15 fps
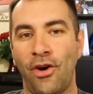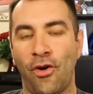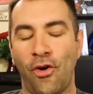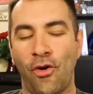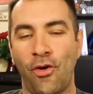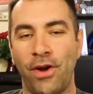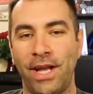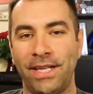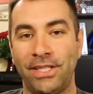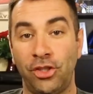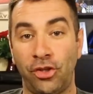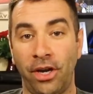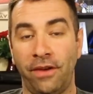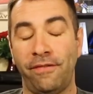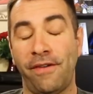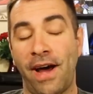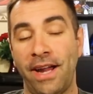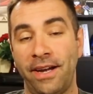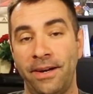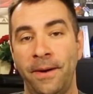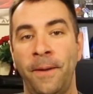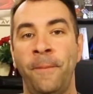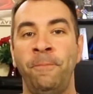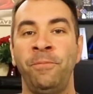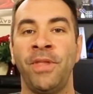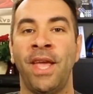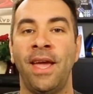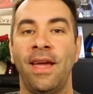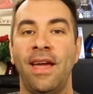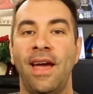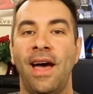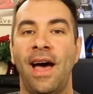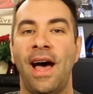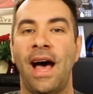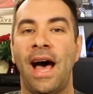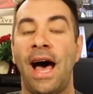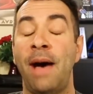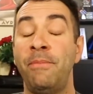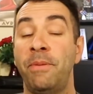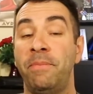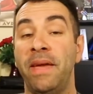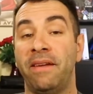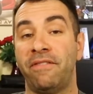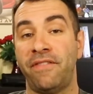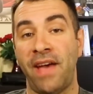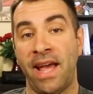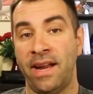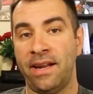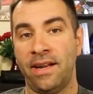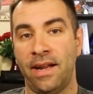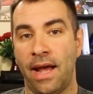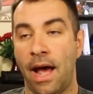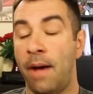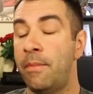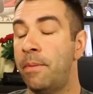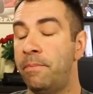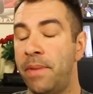on a Streetfighter. I'm a big fan. I'm a